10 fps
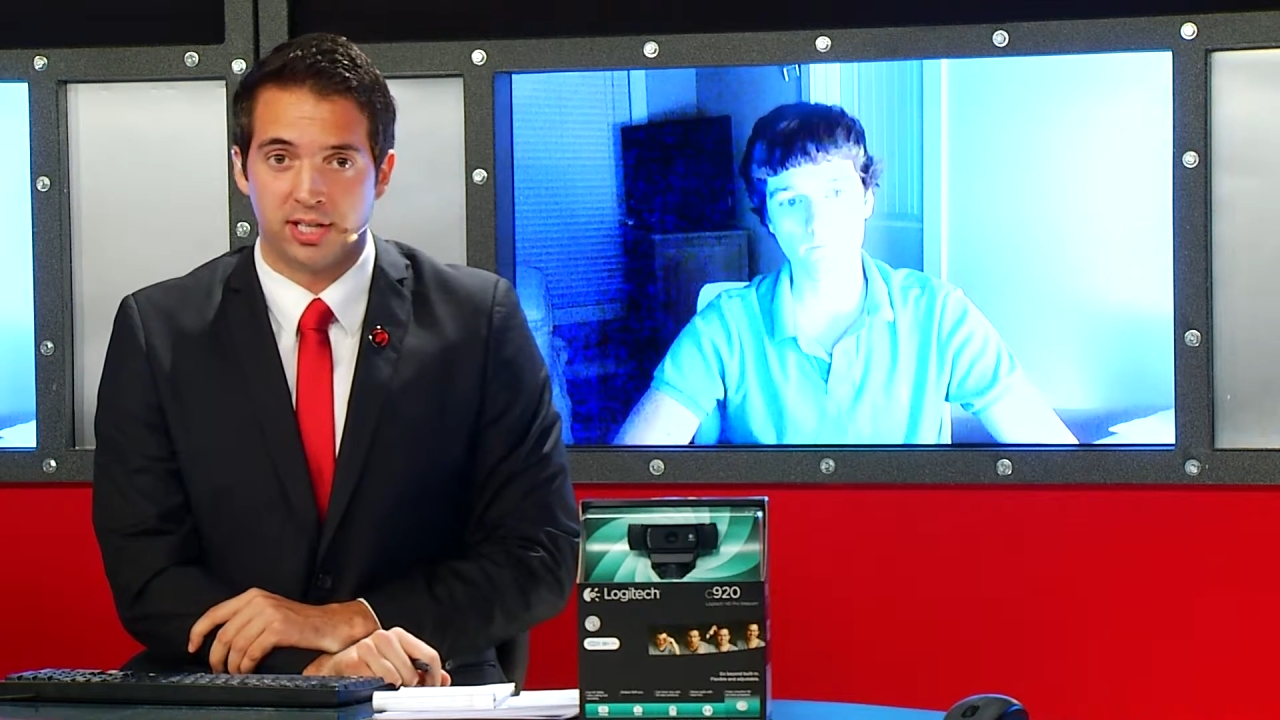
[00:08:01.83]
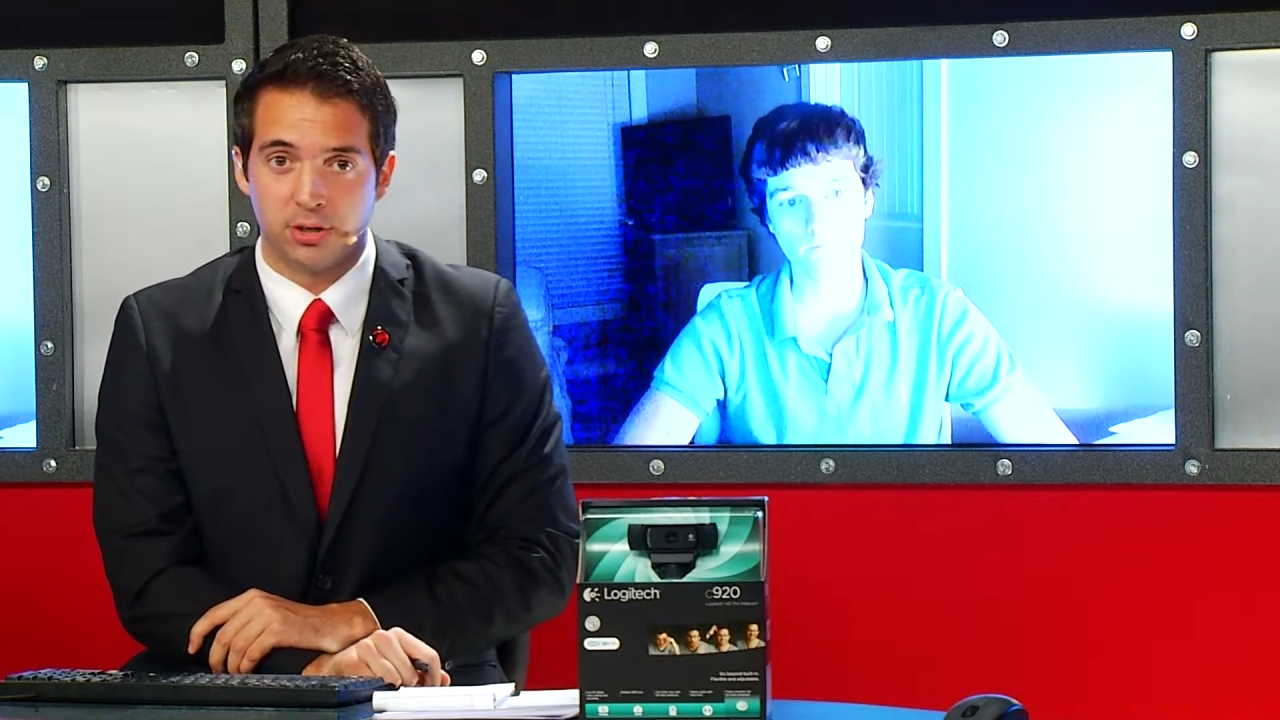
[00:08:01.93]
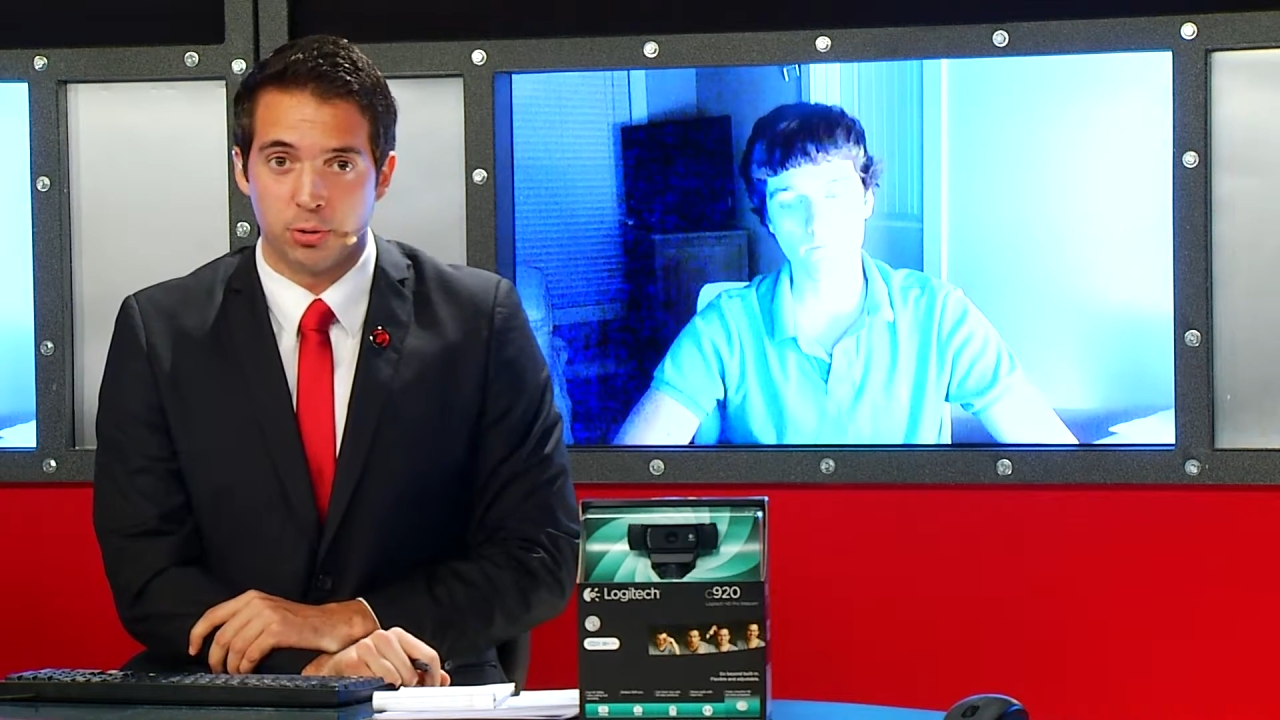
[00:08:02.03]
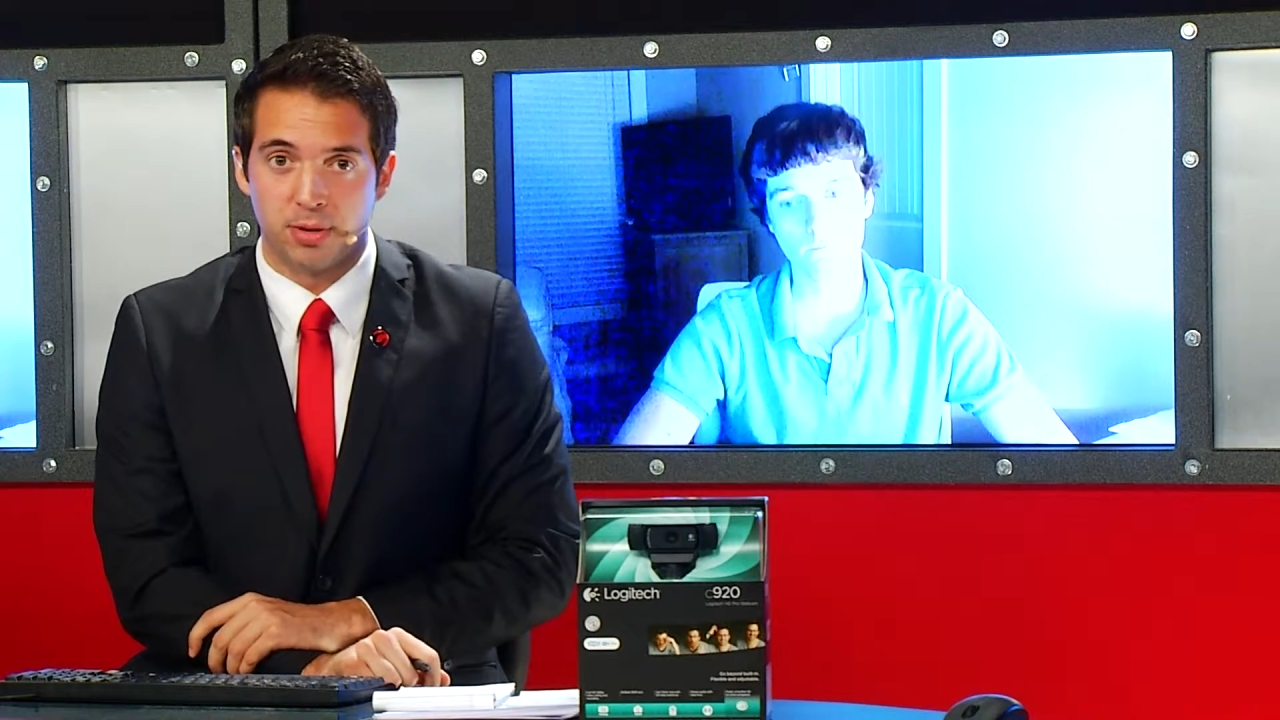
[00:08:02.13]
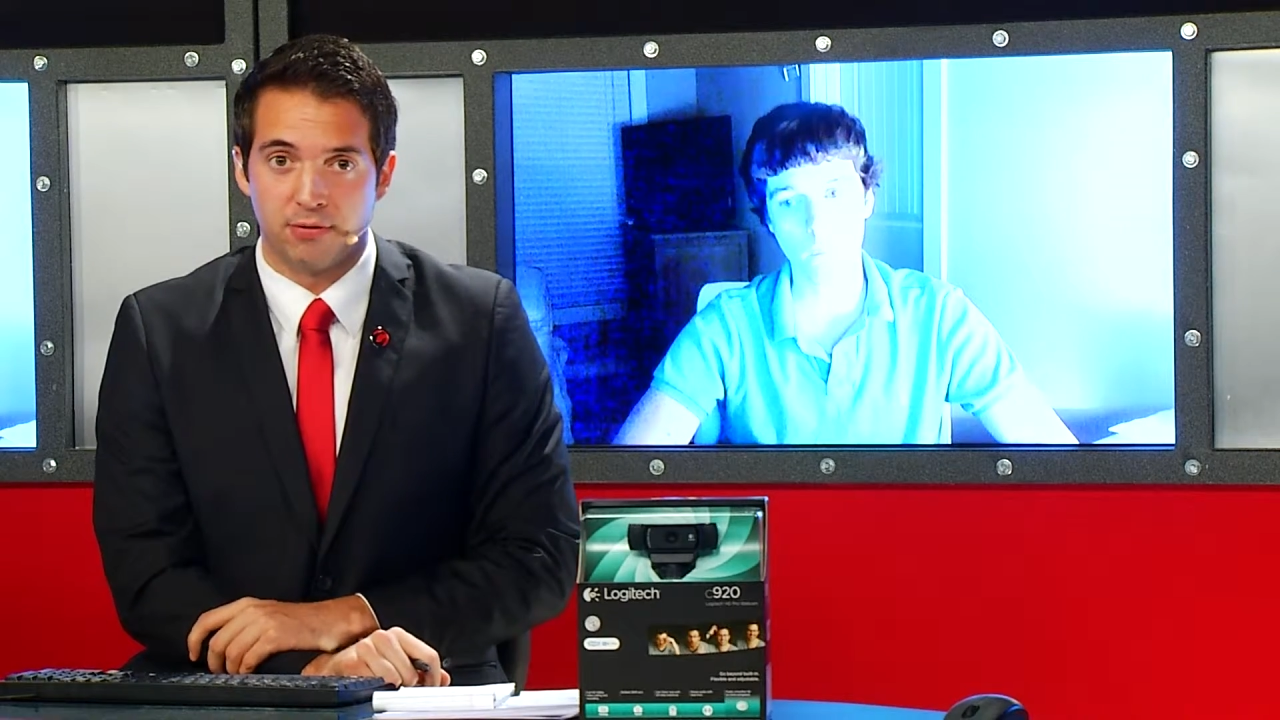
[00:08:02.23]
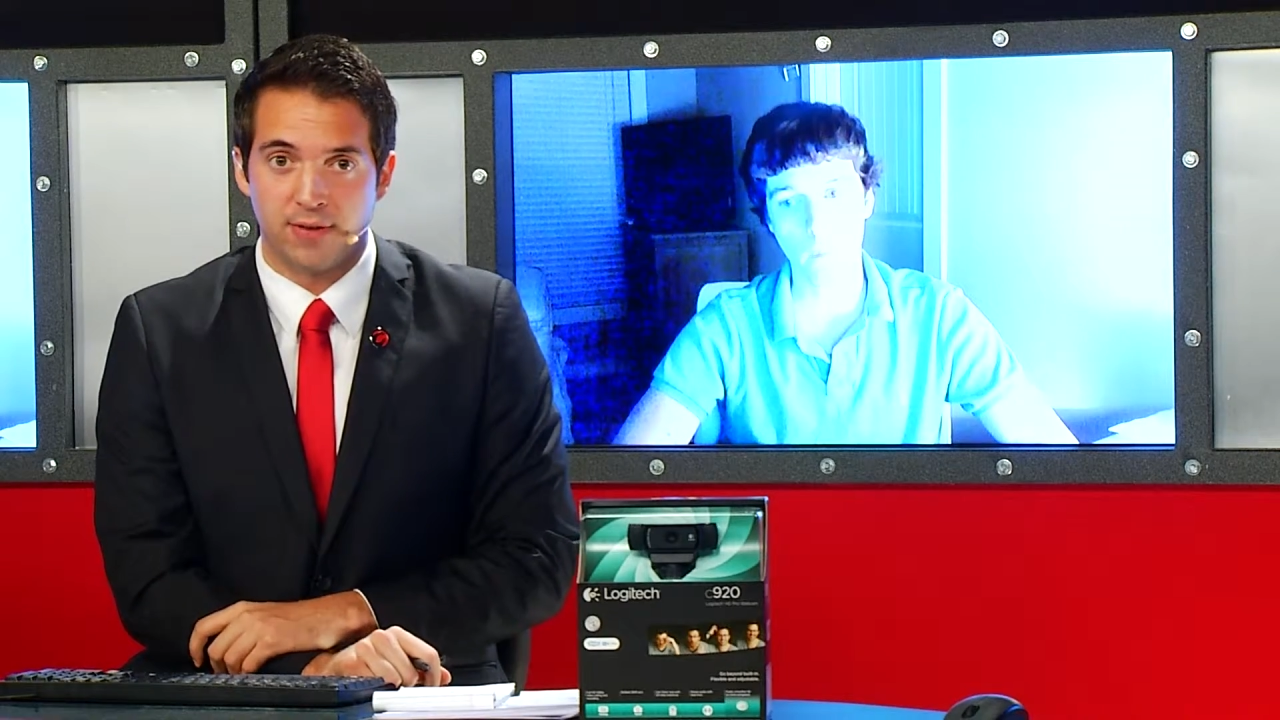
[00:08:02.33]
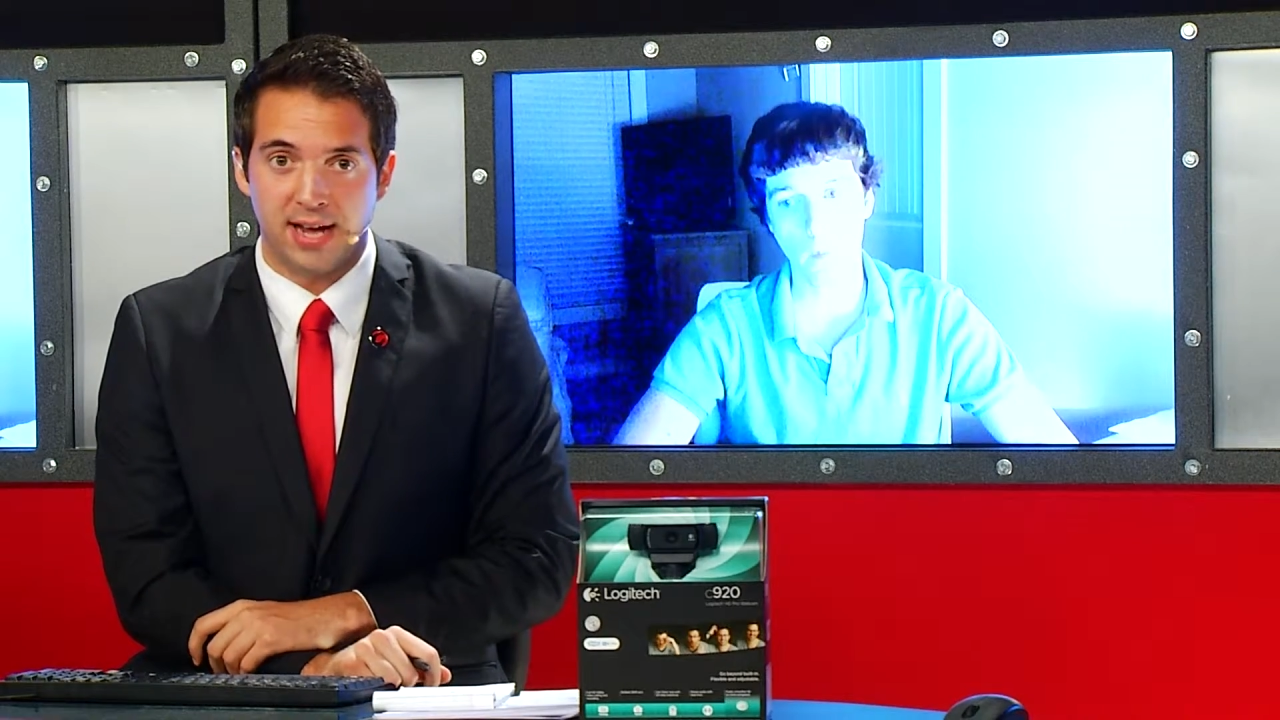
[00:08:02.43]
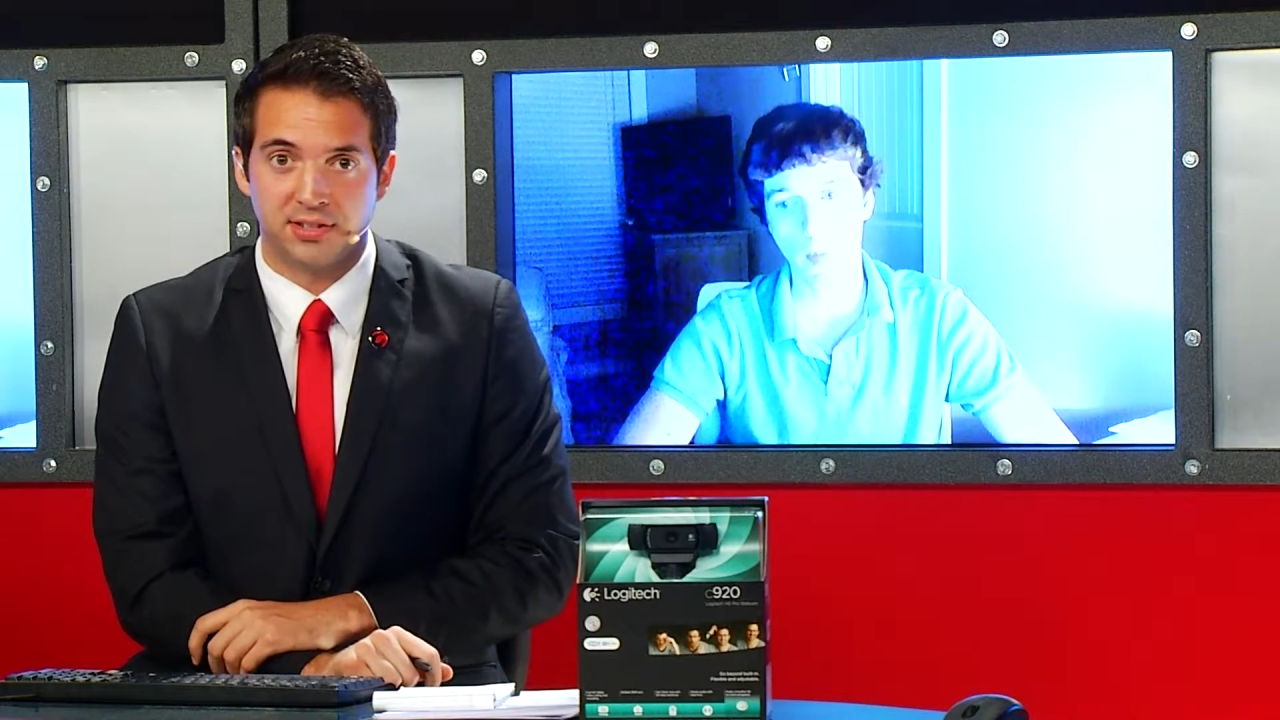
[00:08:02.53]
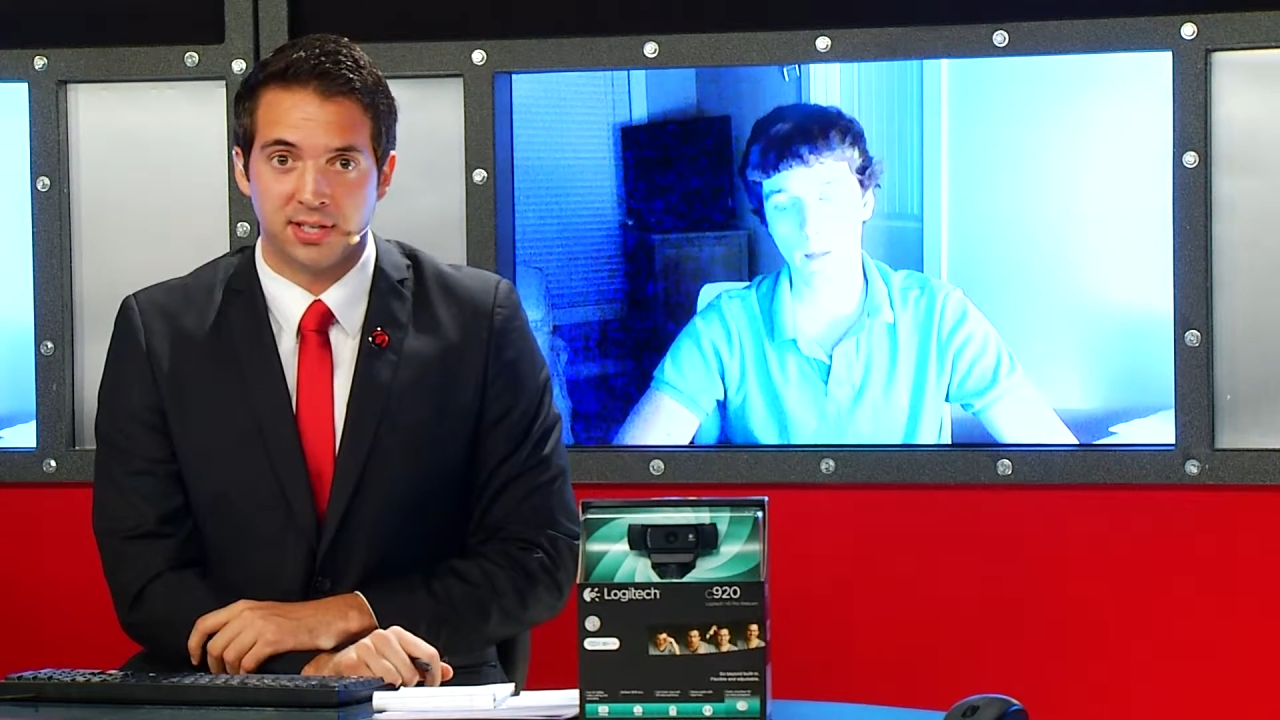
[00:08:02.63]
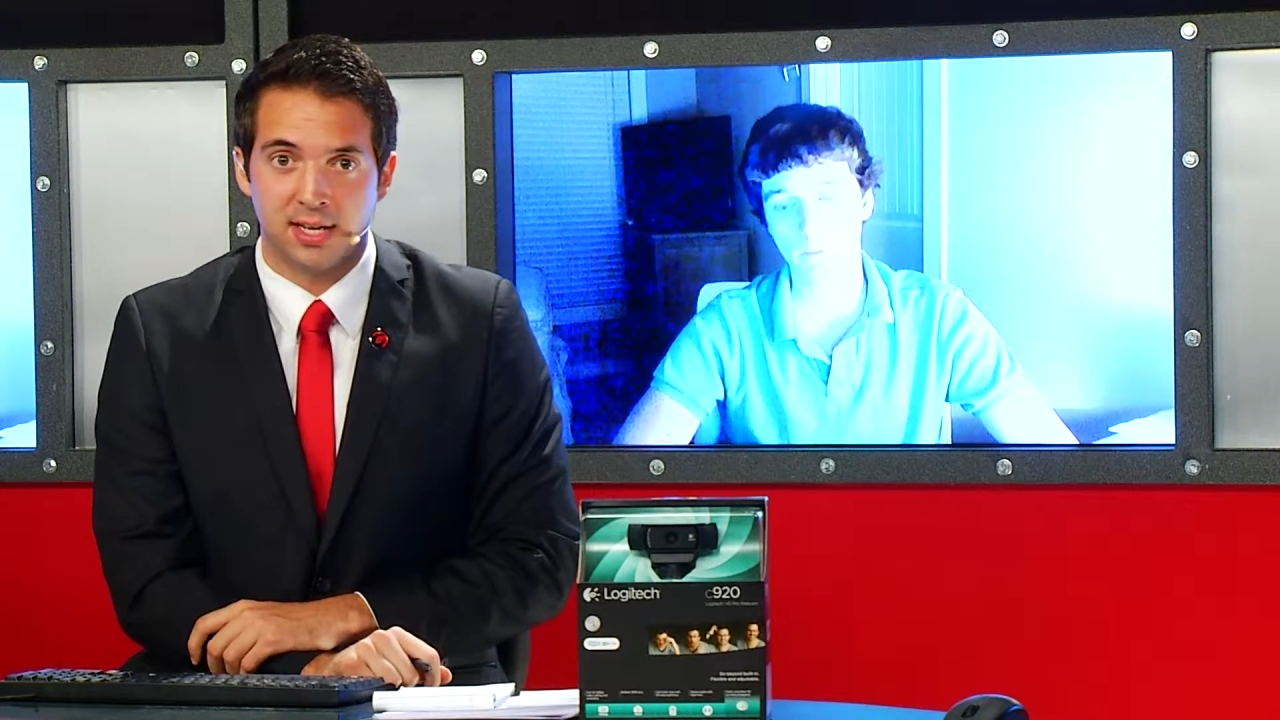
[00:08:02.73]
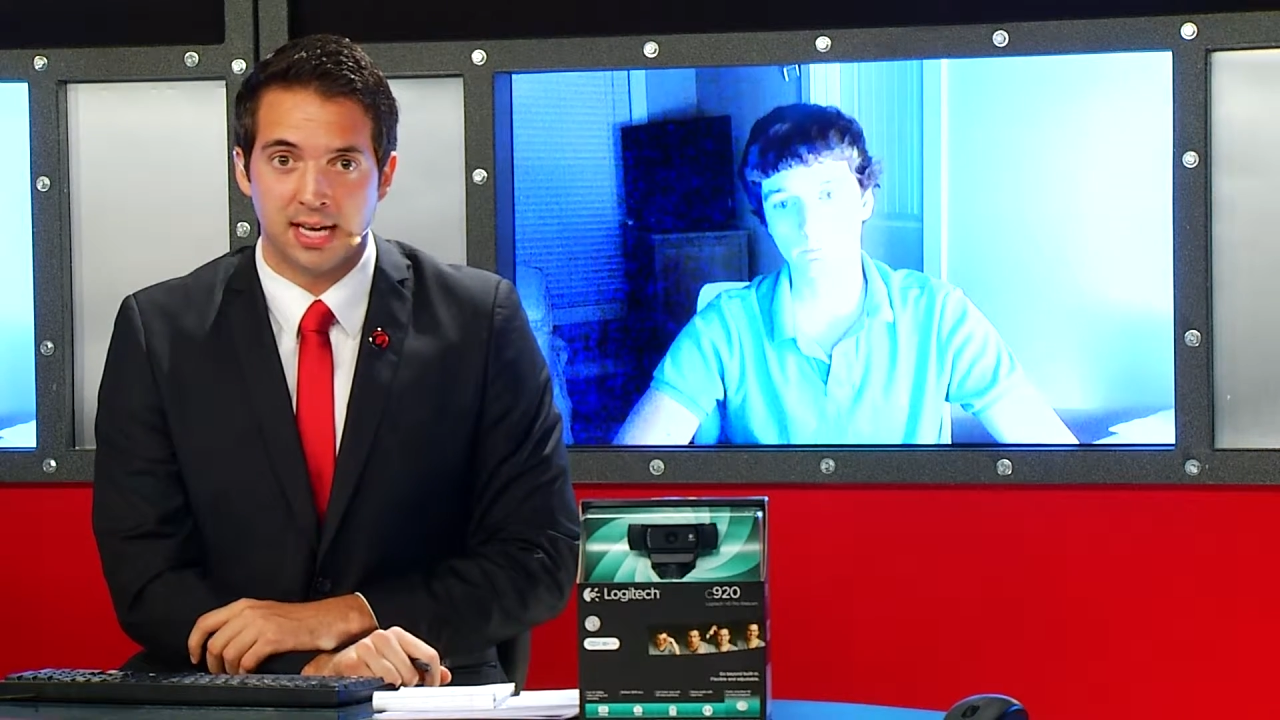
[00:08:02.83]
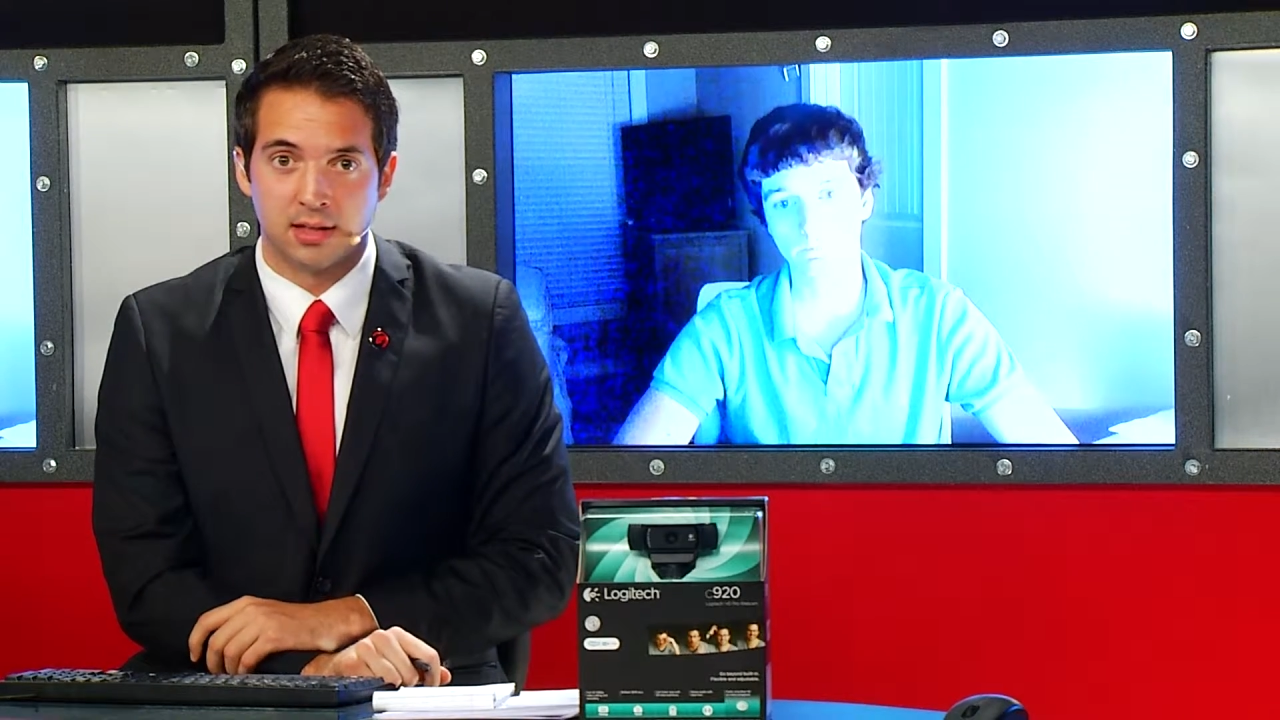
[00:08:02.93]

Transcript: that you'll be facing